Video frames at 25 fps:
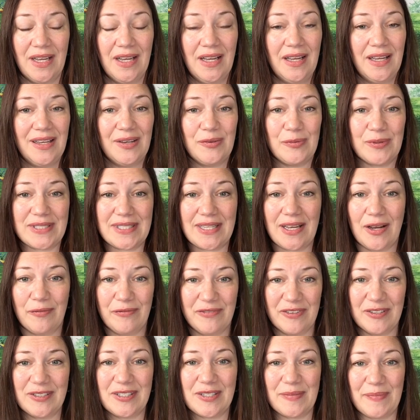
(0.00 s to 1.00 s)
It was
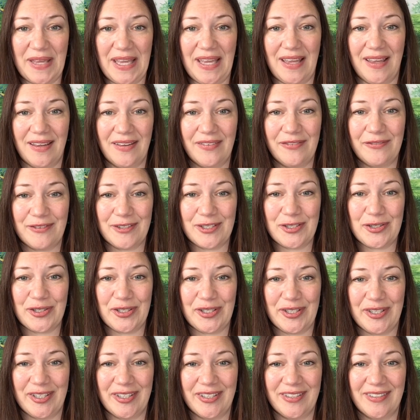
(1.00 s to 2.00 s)
helpful to me, for
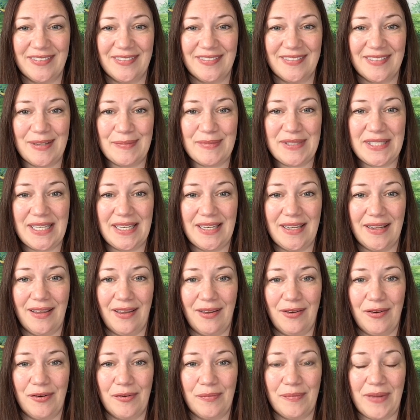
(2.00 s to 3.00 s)
sure. I'm sending
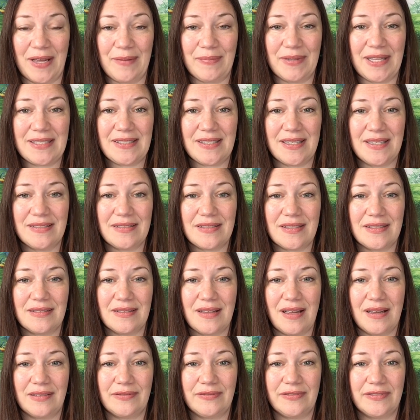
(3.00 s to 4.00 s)
you my blessings and
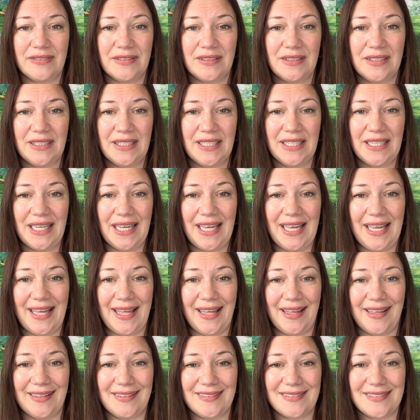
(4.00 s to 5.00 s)
love,
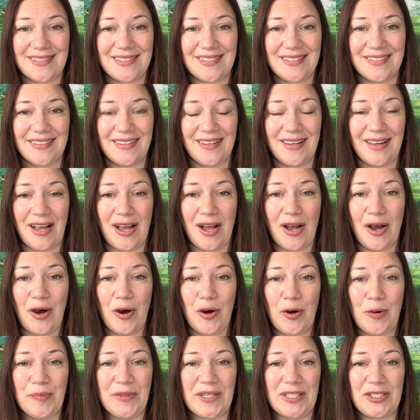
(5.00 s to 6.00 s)
and I
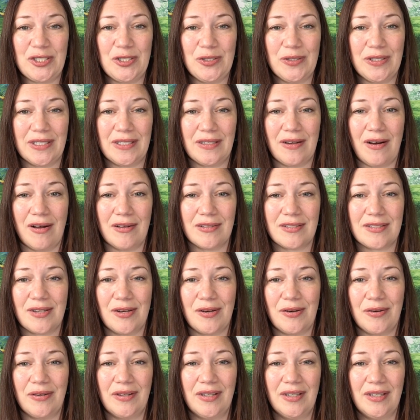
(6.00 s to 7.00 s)
hope that you can
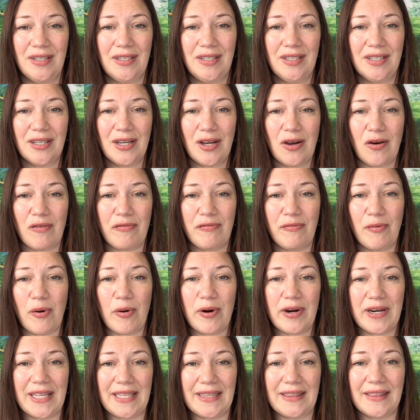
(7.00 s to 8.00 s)
also go
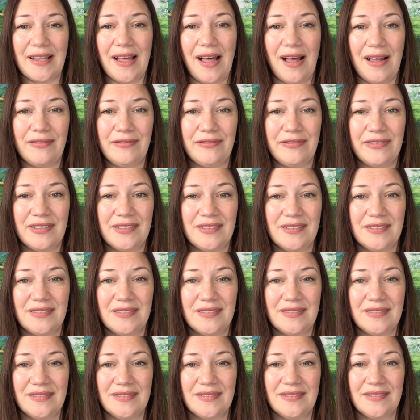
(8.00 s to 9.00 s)
forward in love,
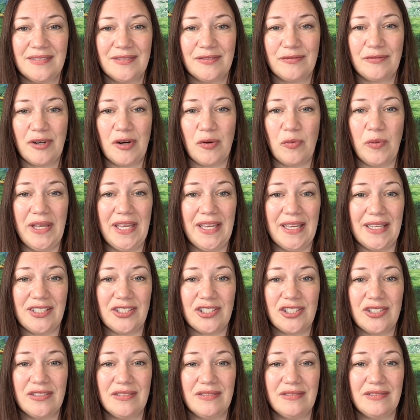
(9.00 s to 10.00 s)
for we can
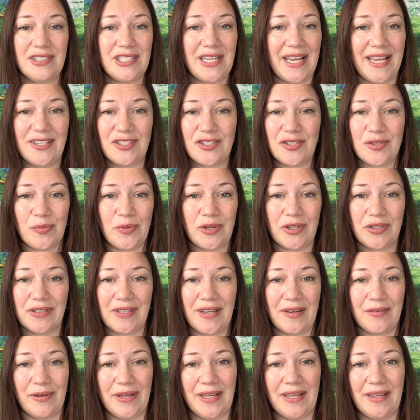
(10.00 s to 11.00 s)
change the world
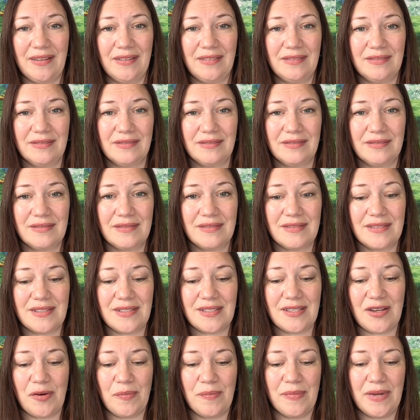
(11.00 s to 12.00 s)
that way.
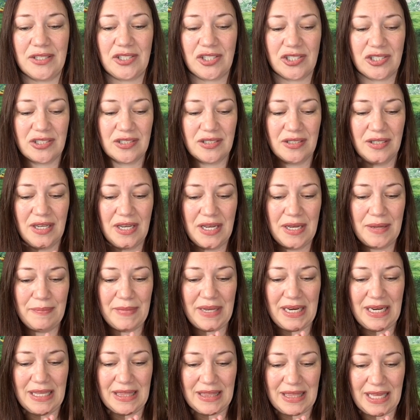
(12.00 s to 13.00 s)
So
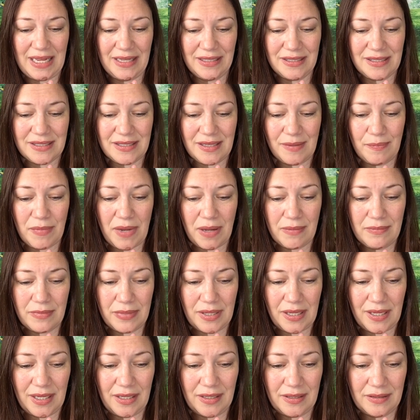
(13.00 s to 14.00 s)
many thanks to
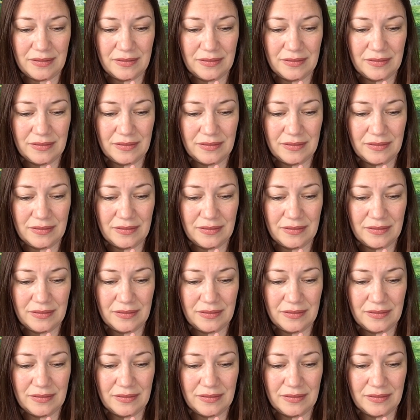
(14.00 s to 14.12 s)
Mombai